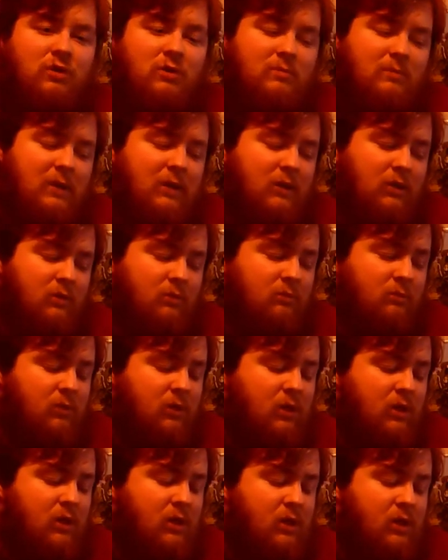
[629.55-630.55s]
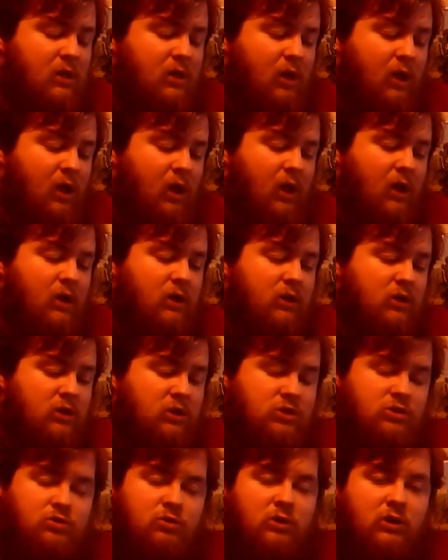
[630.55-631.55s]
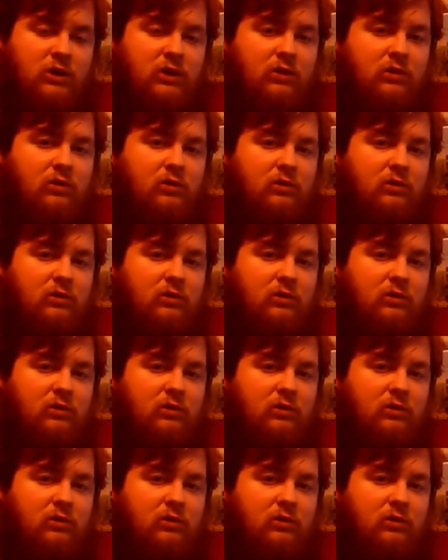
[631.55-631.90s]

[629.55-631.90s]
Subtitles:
about them, and enjoying